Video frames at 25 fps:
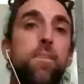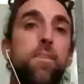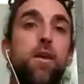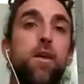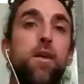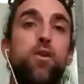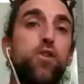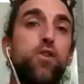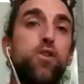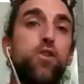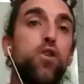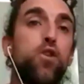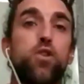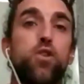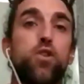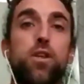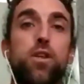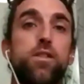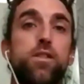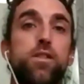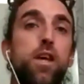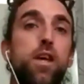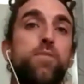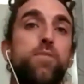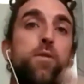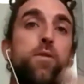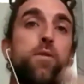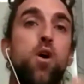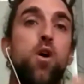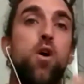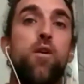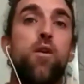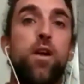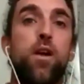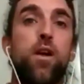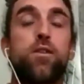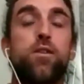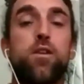social assessment, all
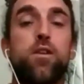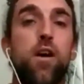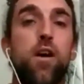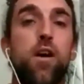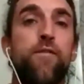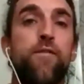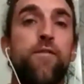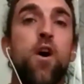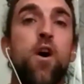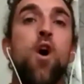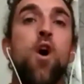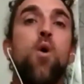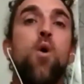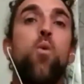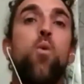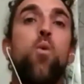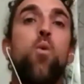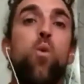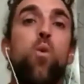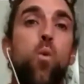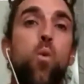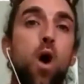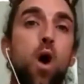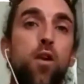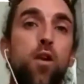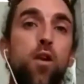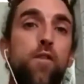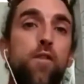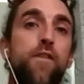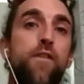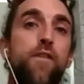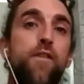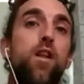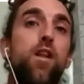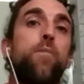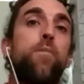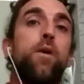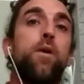that stuff, water
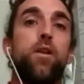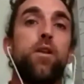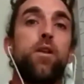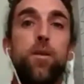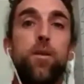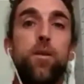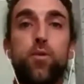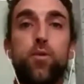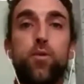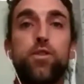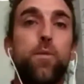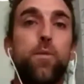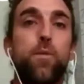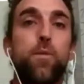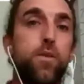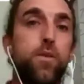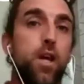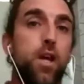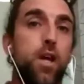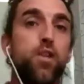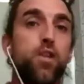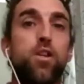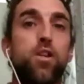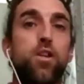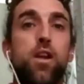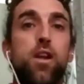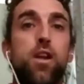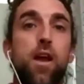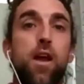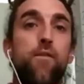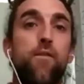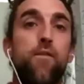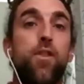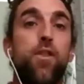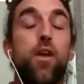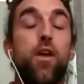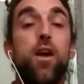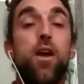availability, precipitation, and
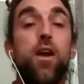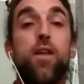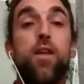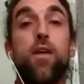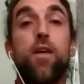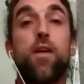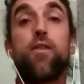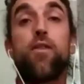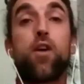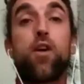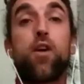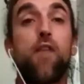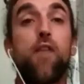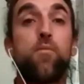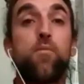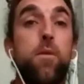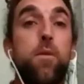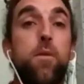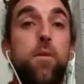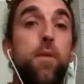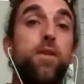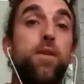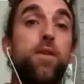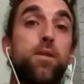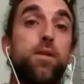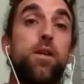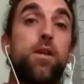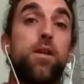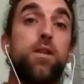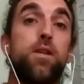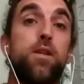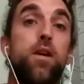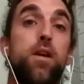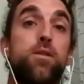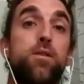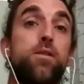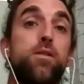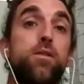everything. And then the government basically
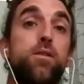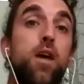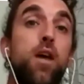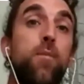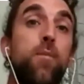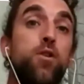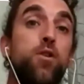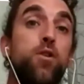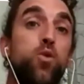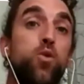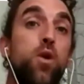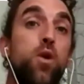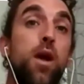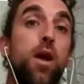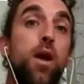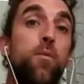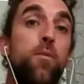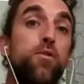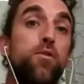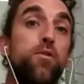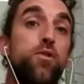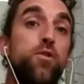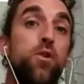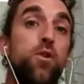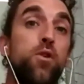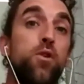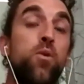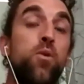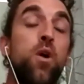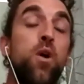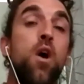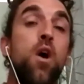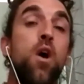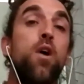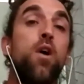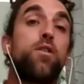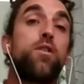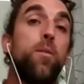tells us how much we're able to
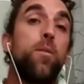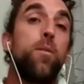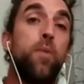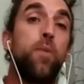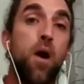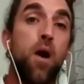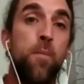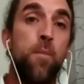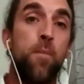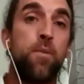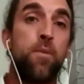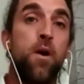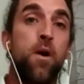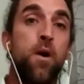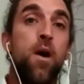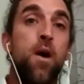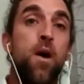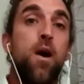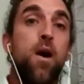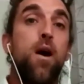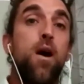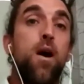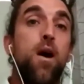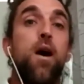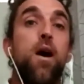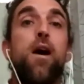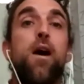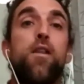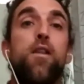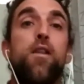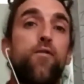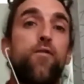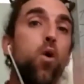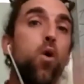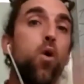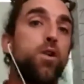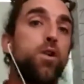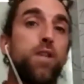pump. And
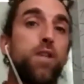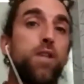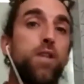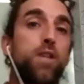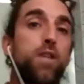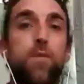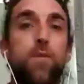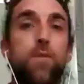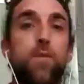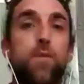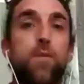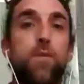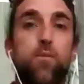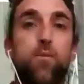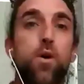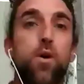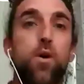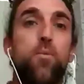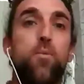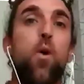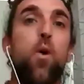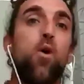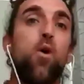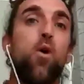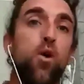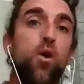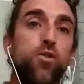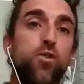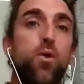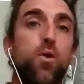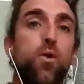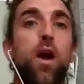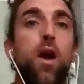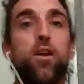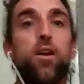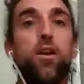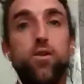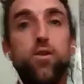of course, same thing with boreholes,
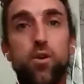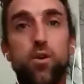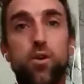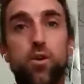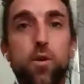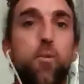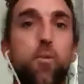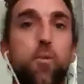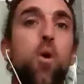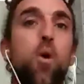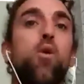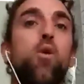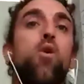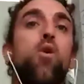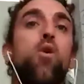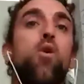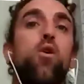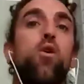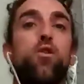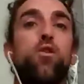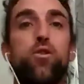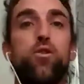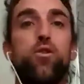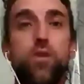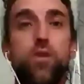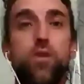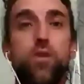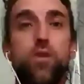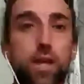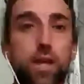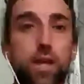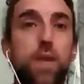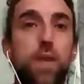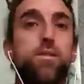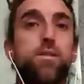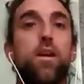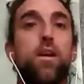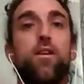right? You do the borehole, you do the
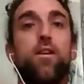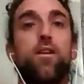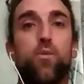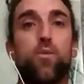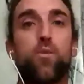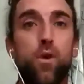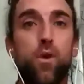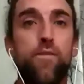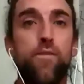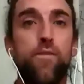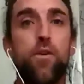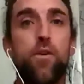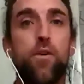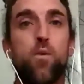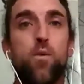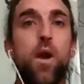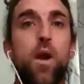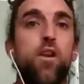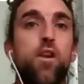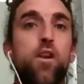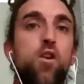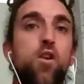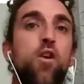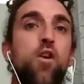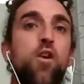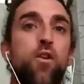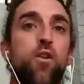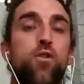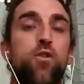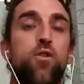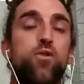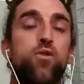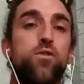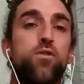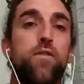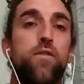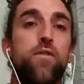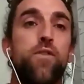testing, the refill rate, and all those
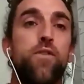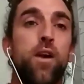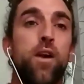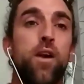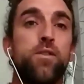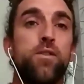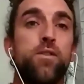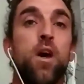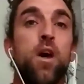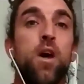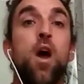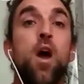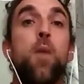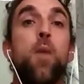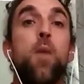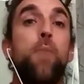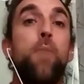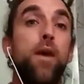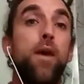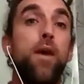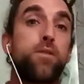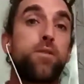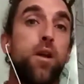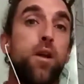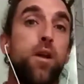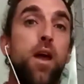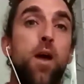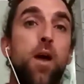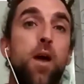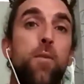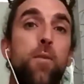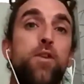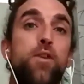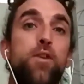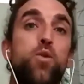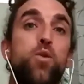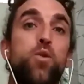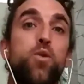sorts of things. Based on how
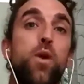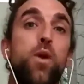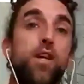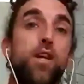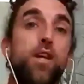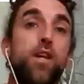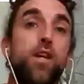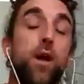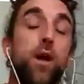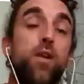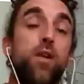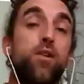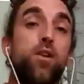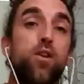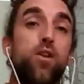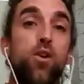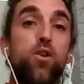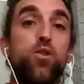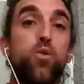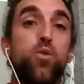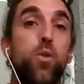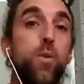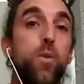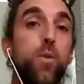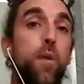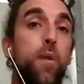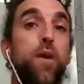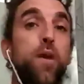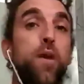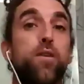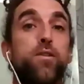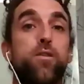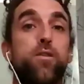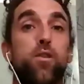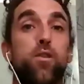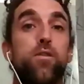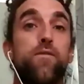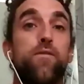much we expect to use, we pay a
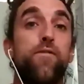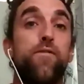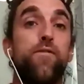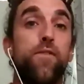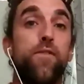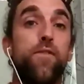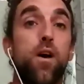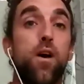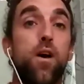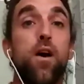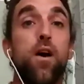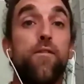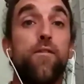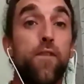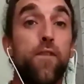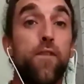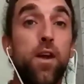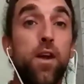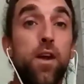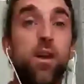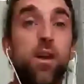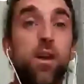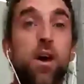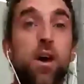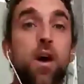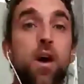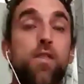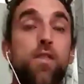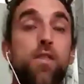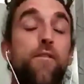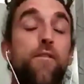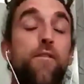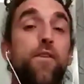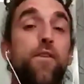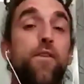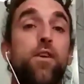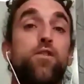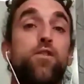certain fee. The
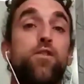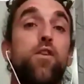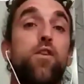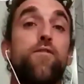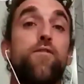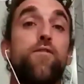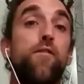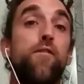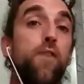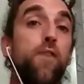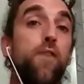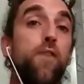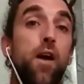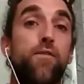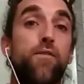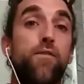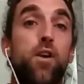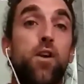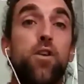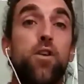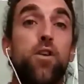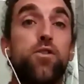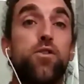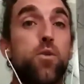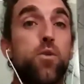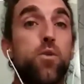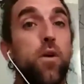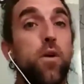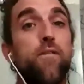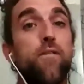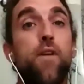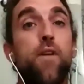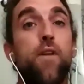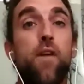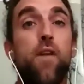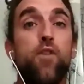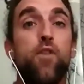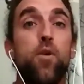fee is good for 5 years, so we have
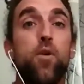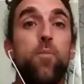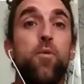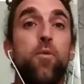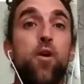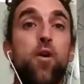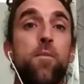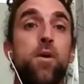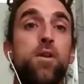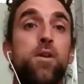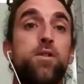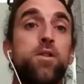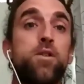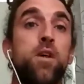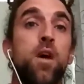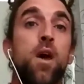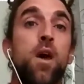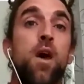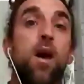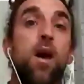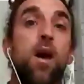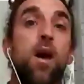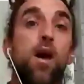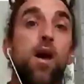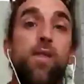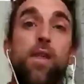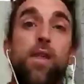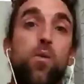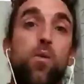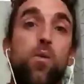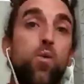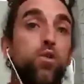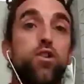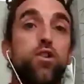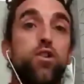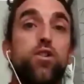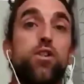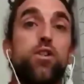5-year permits, and then we'll
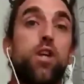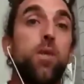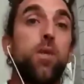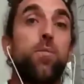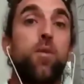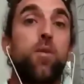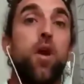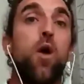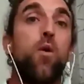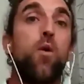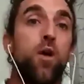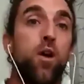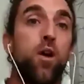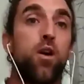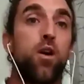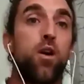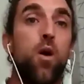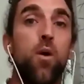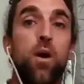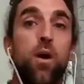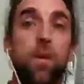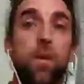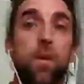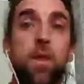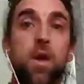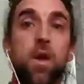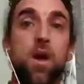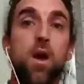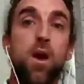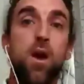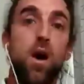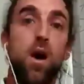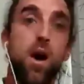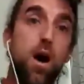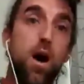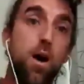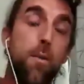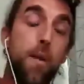just keep going and going.
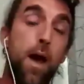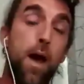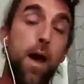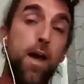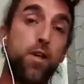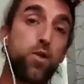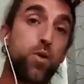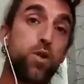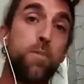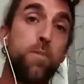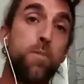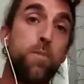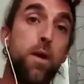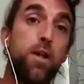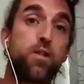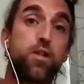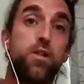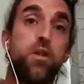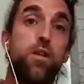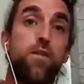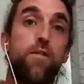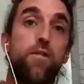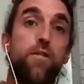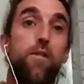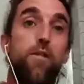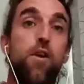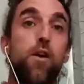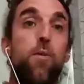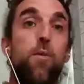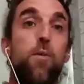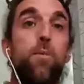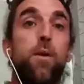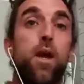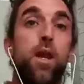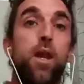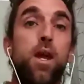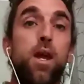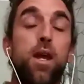As was mentioned at the very
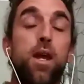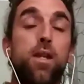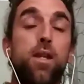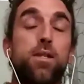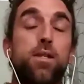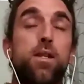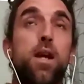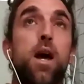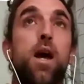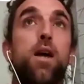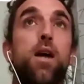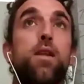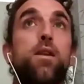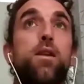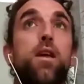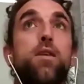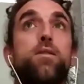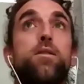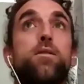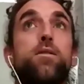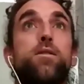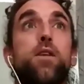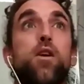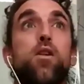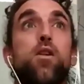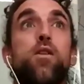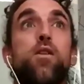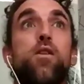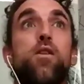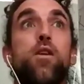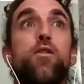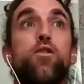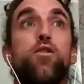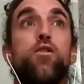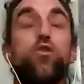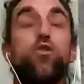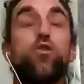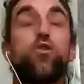beginning, it's not necessarily that
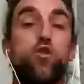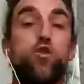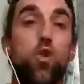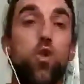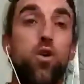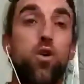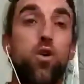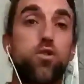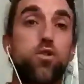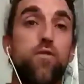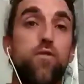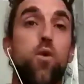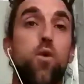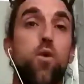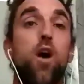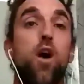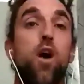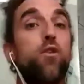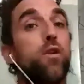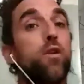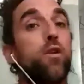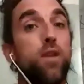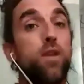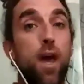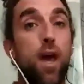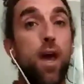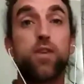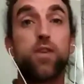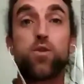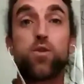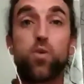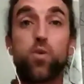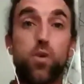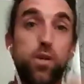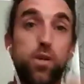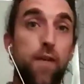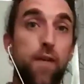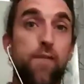there's a shortage of water, and yes,
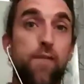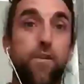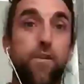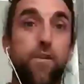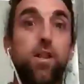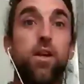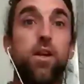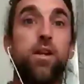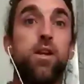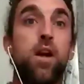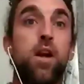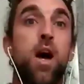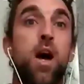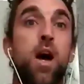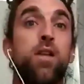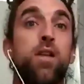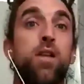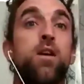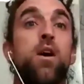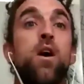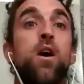we're definitely not